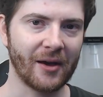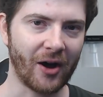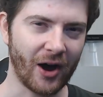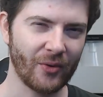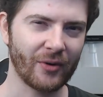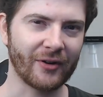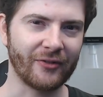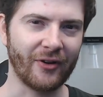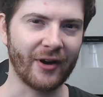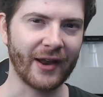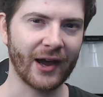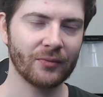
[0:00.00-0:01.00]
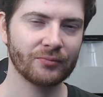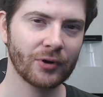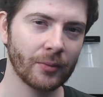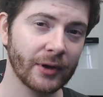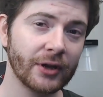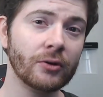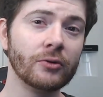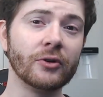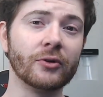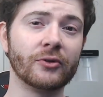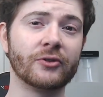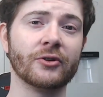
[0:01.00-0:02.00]
I want to find out. Probably you
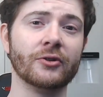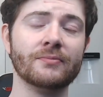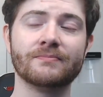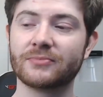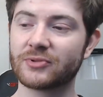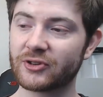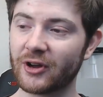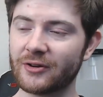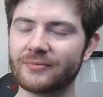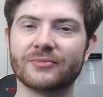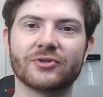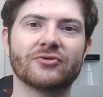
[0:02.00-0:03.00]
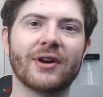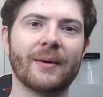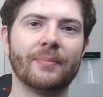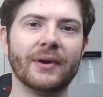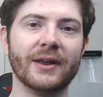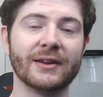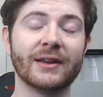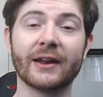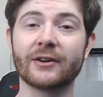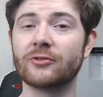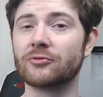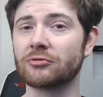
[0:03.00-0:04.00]
do too. So, strap in, get
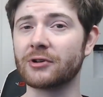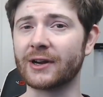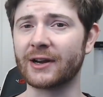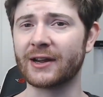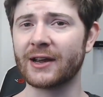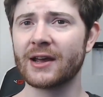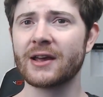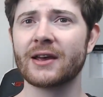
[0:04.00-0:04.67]
a drink.